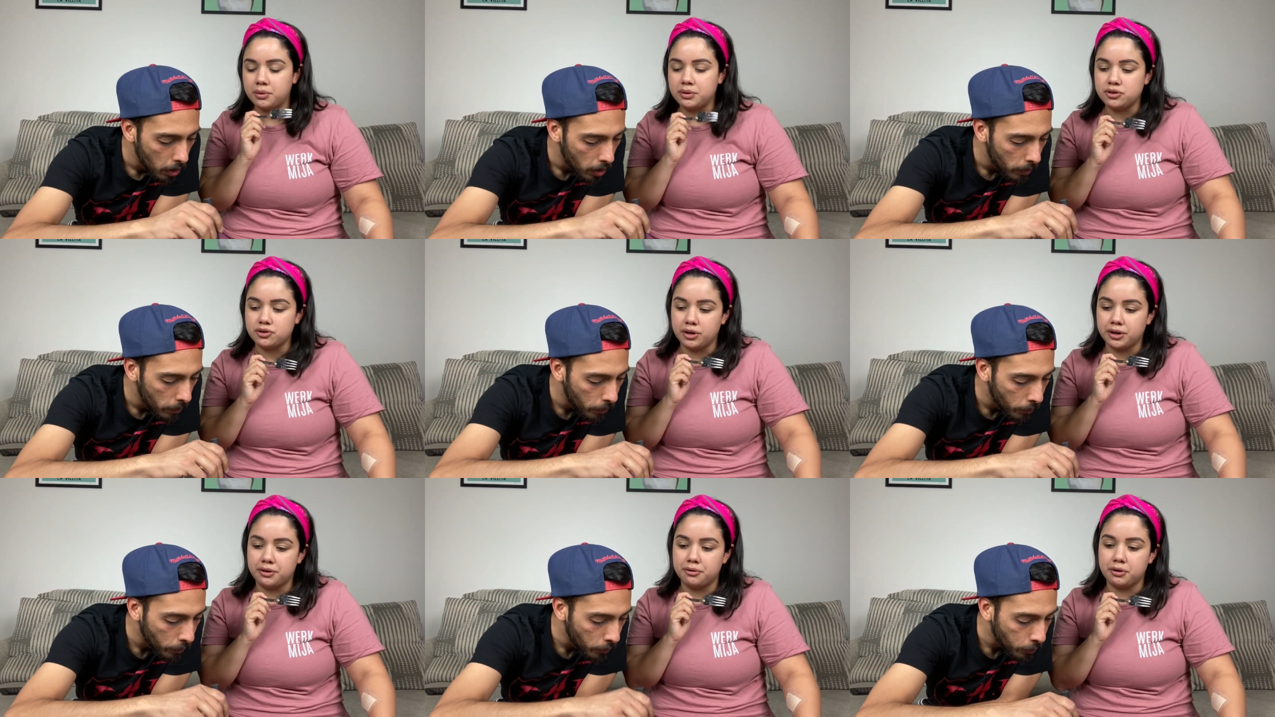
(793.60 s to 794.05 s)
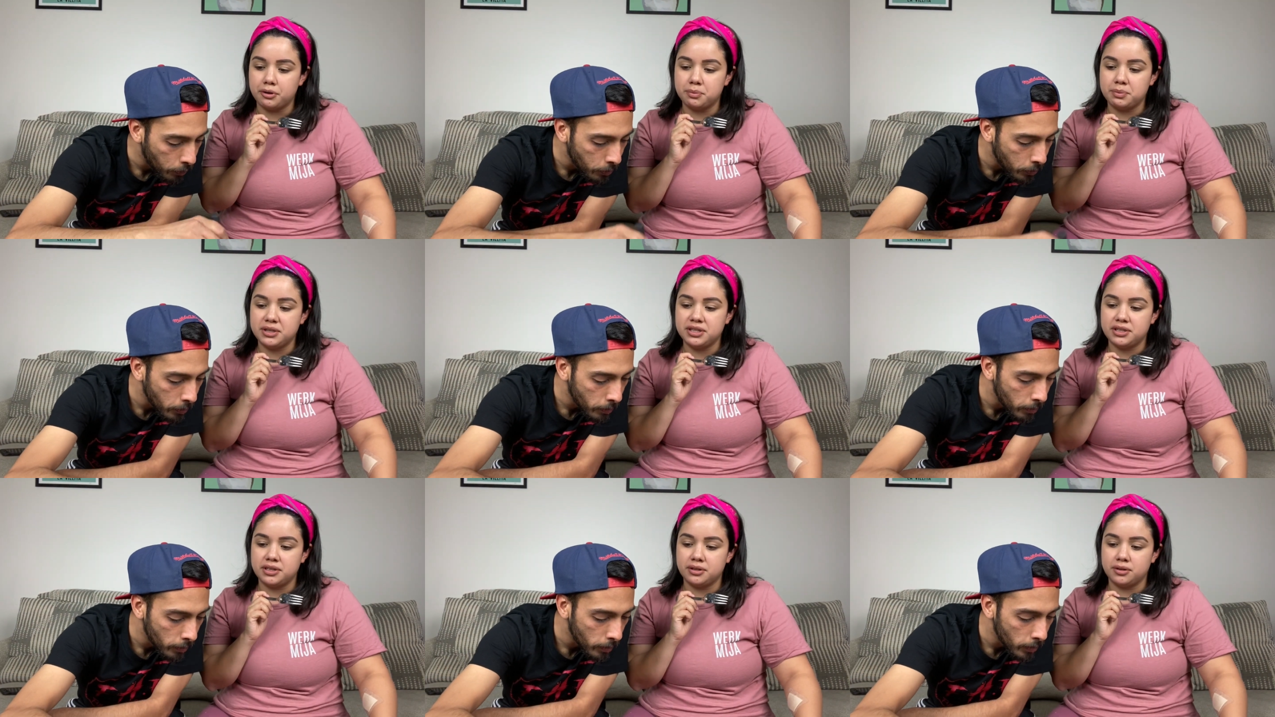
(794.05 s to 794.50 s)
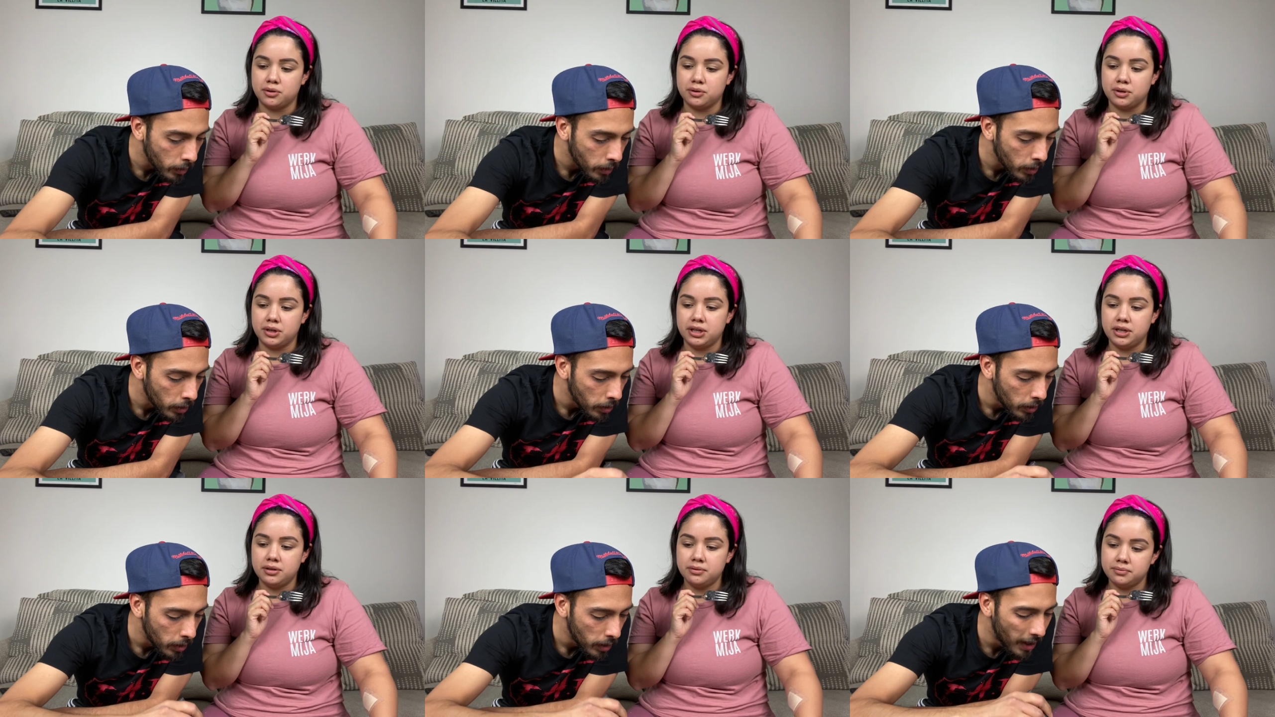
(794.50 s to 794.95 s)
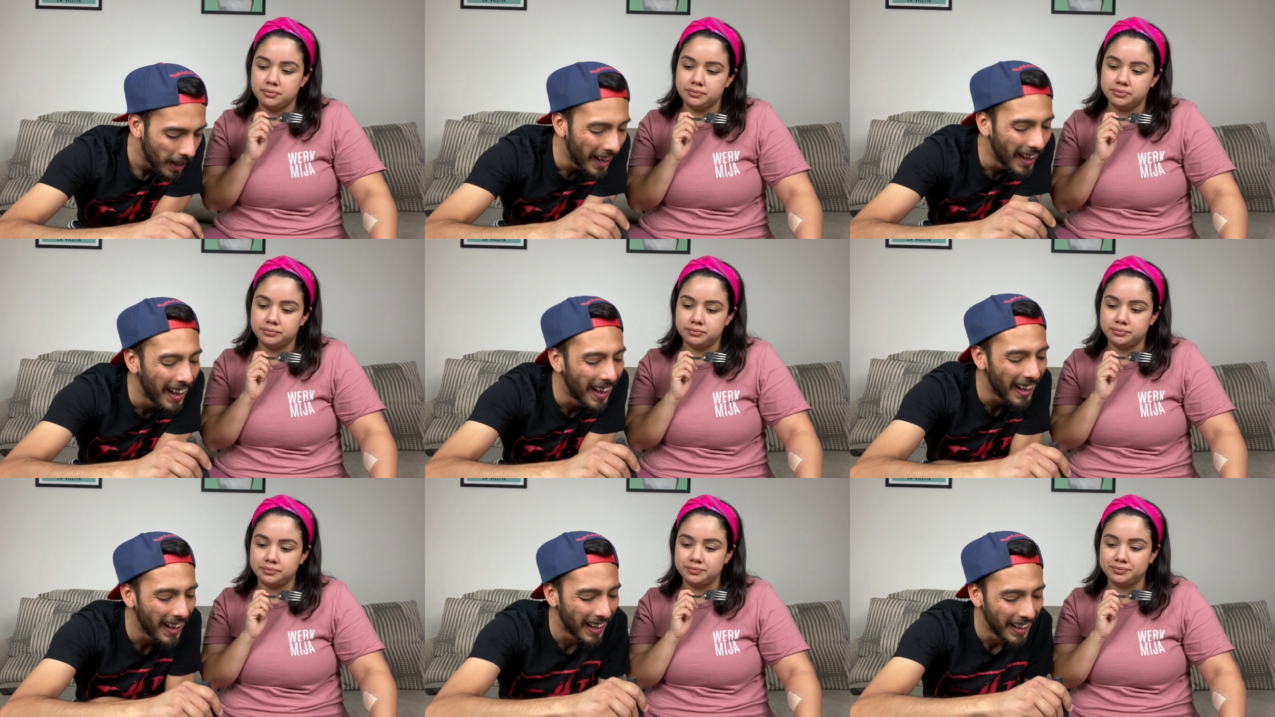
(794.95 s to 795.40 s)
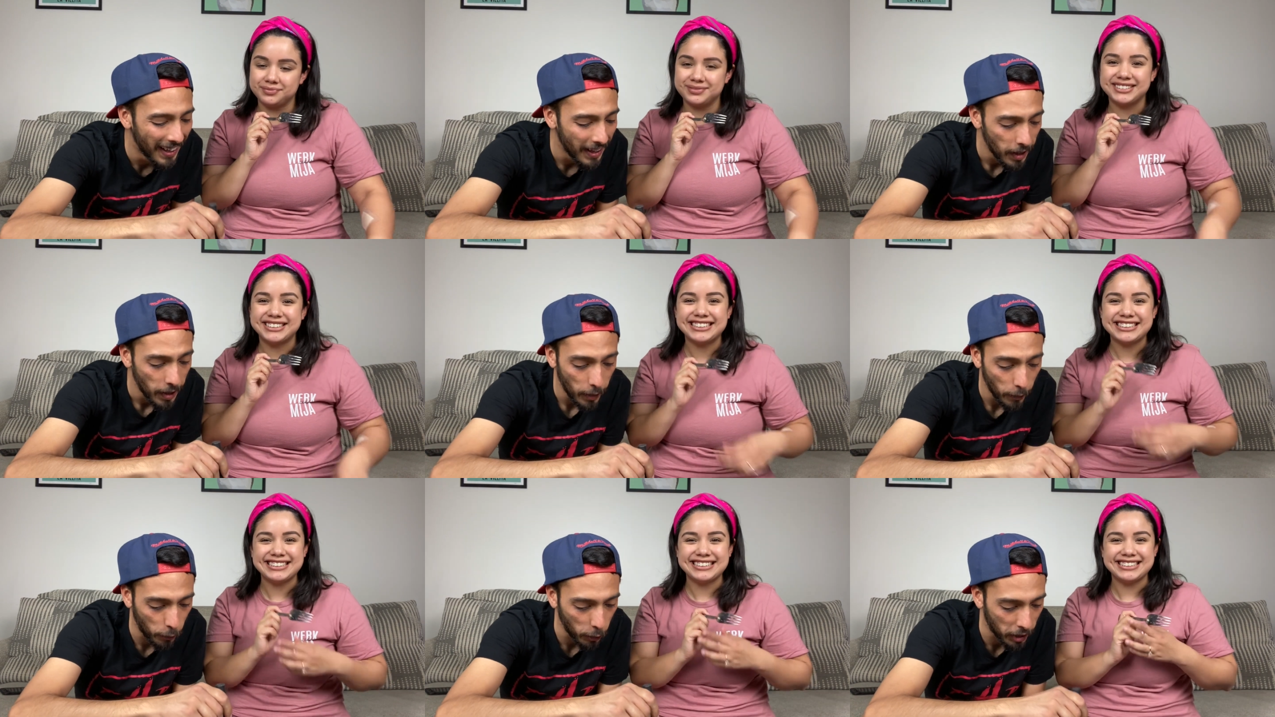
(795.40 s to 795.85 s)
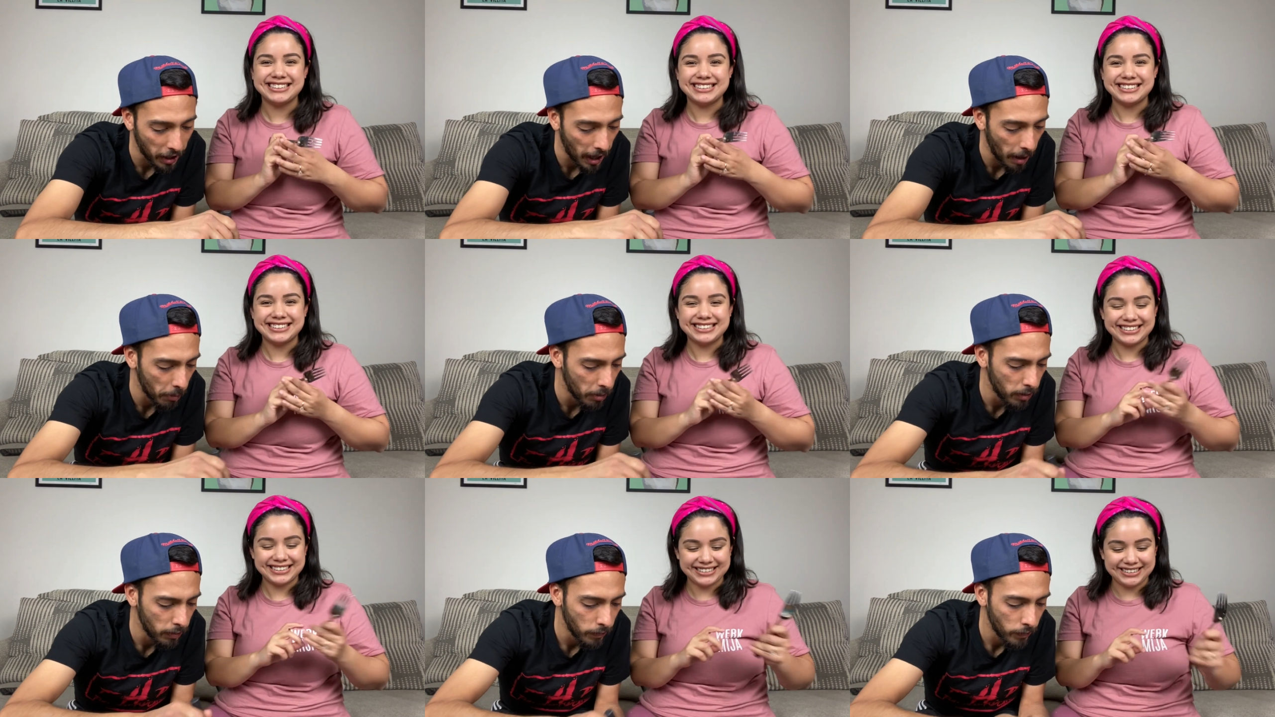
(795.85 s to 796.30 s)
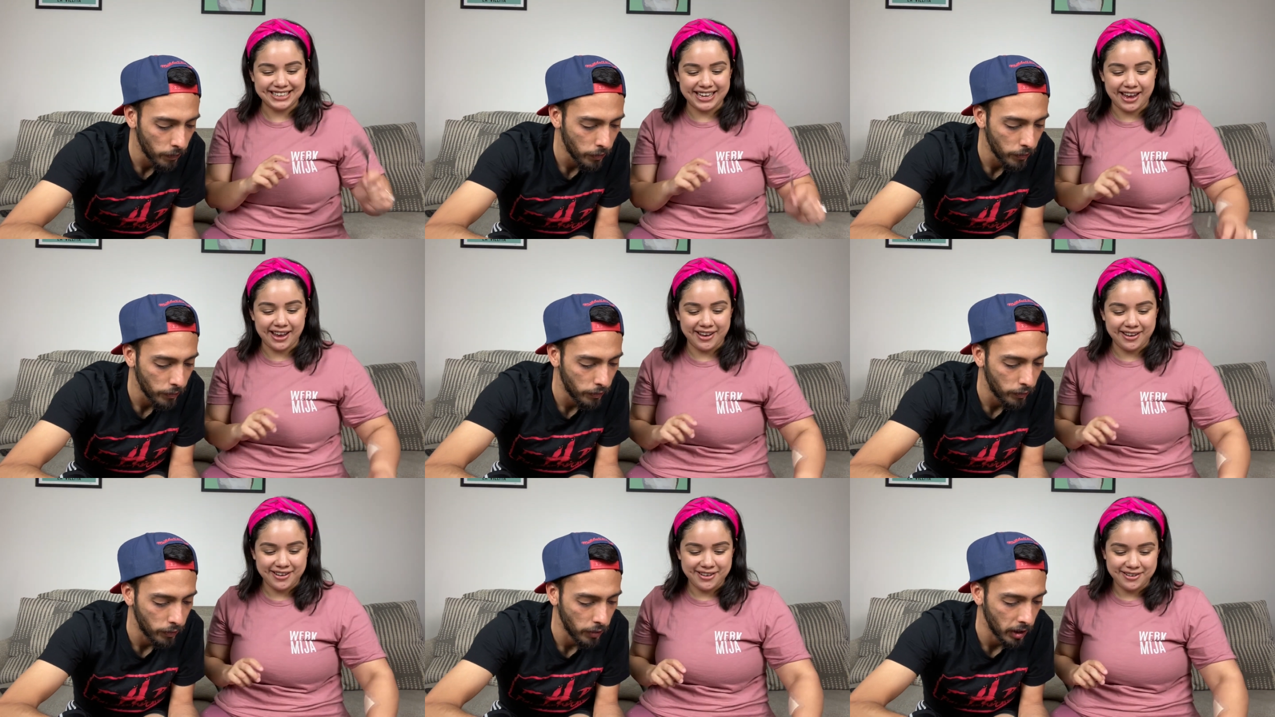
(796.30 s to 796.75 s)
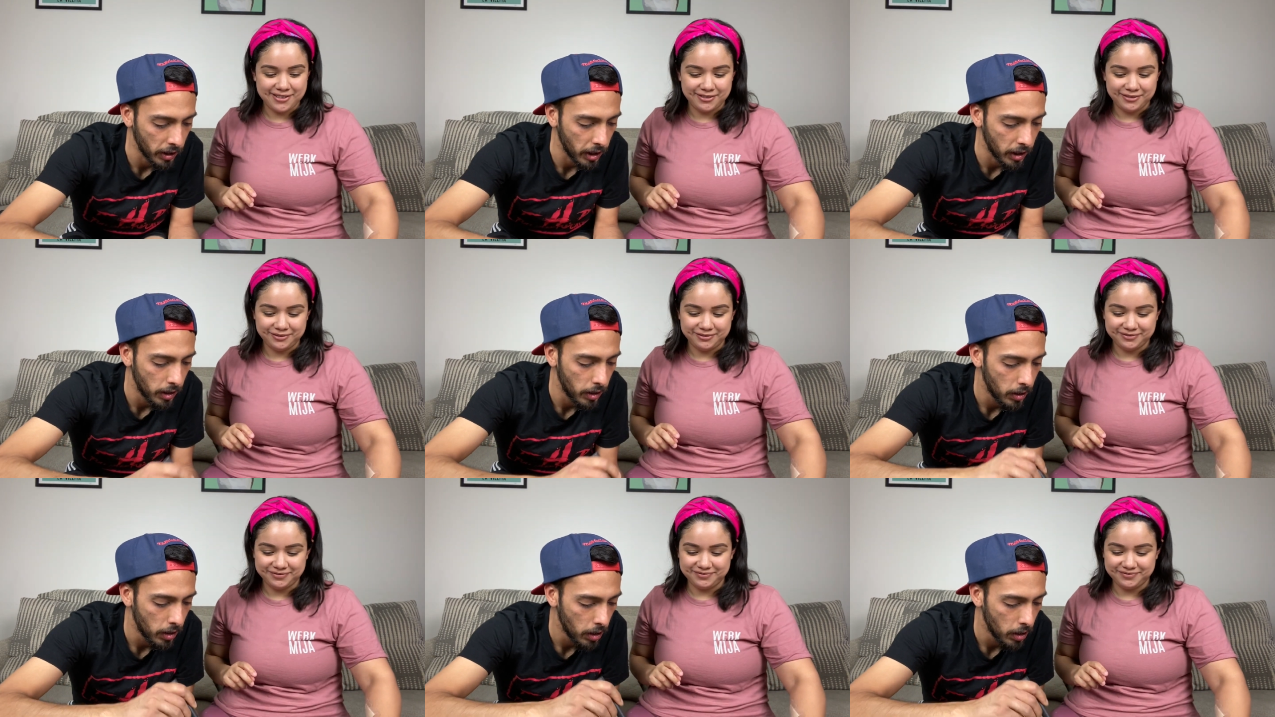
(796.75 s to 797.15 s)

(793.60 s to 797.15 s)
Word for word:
Speaker 1: you try a quick piece of the cookie?
Speaker 2: For camera?
Speaker 1: Yeah. Fuck it.